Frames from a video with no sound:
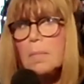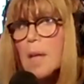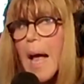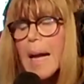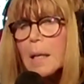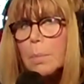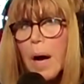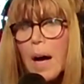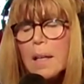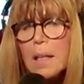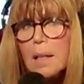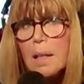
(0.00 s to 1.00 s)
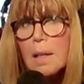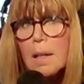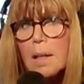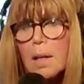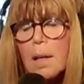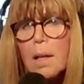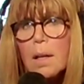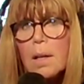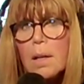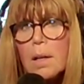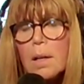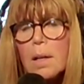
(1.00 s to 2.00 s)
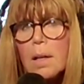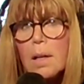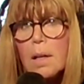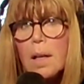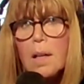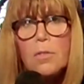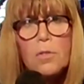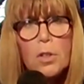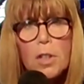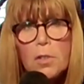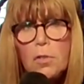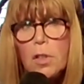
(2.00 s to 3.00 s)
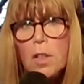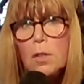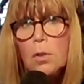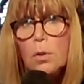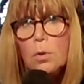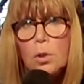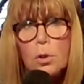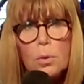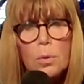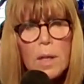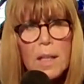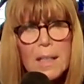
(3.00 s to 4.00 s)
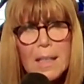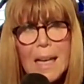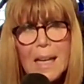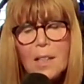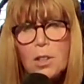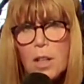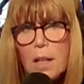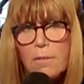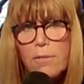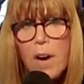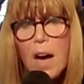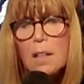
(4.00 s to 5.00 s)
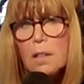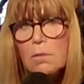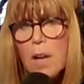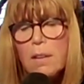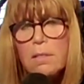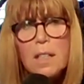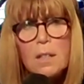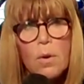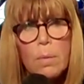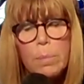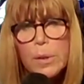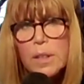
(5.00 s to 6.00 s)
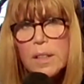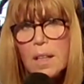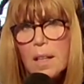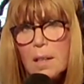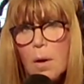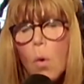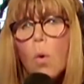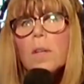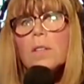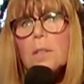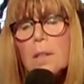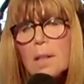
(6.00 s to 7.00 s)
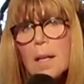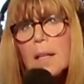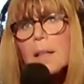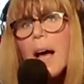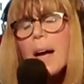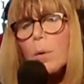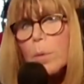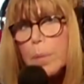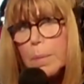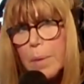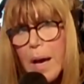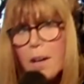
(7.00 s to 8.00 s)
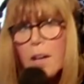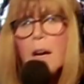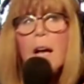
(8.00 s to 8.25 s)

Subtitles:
anybody is to continue to engage in violent rhetoric or bullying? Or do you think that it would be better